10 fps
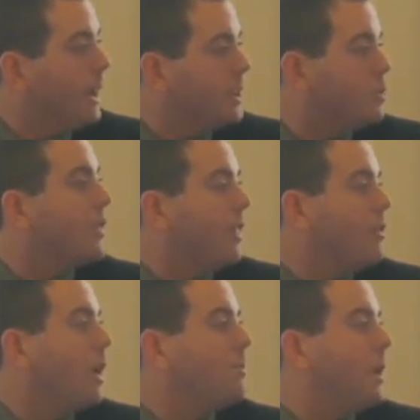but it's within
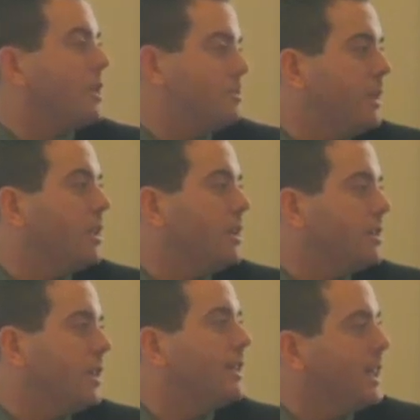the realm of
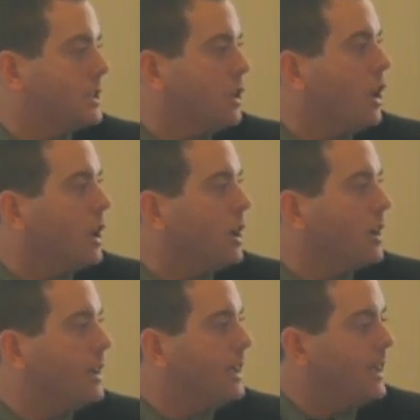possibilities that it takes
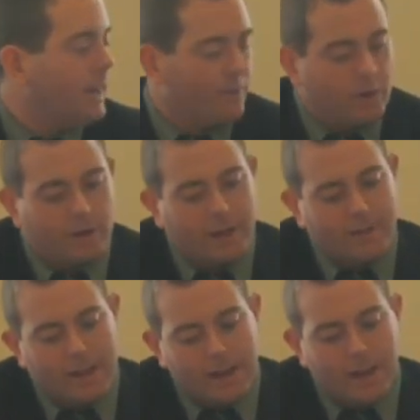longer. If we don't
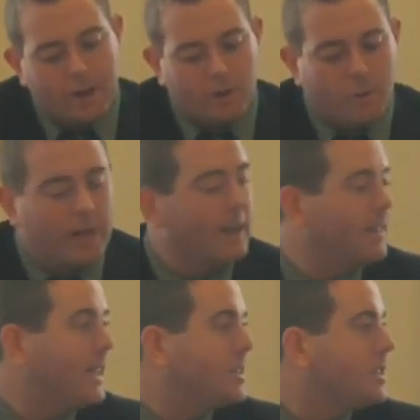get that in, or if we get
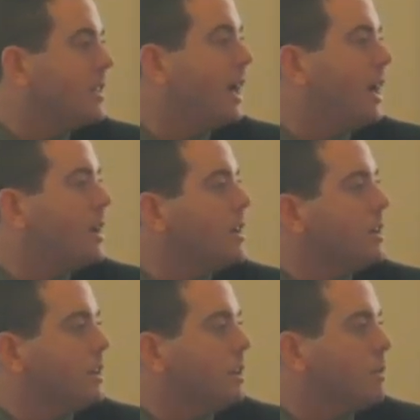it less than that,
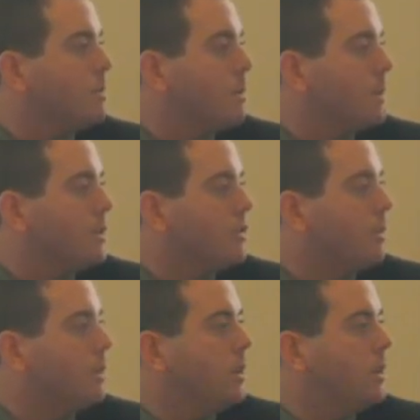then we might be in
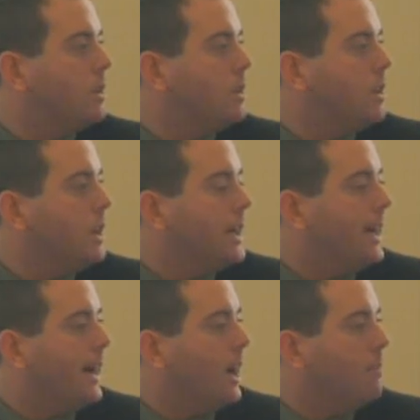trouble.
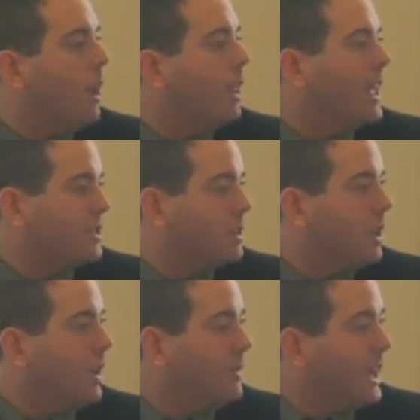I'll ask,
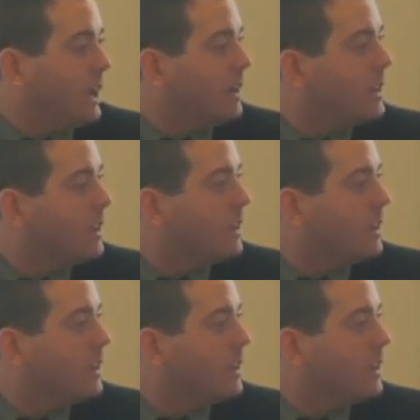Maneri.